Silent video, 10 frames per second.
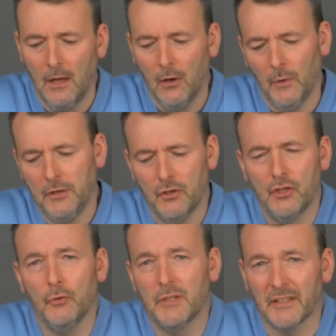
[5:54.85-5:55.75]
When you're
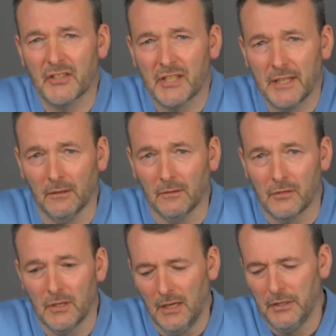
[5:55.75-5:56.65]
shooting
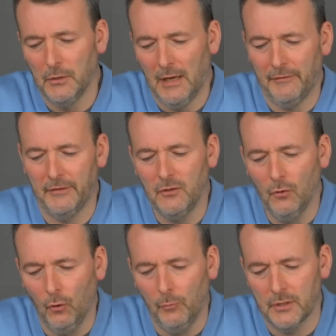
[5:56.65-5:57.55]
stills, you have an
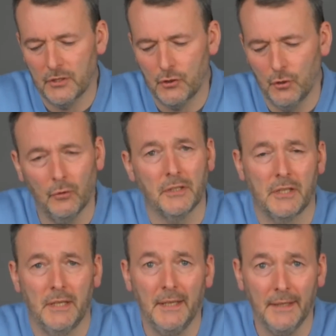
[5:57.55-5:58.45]
enormous choice
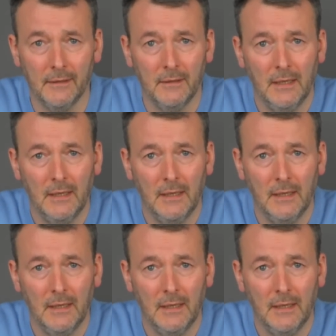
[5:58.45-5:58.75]
here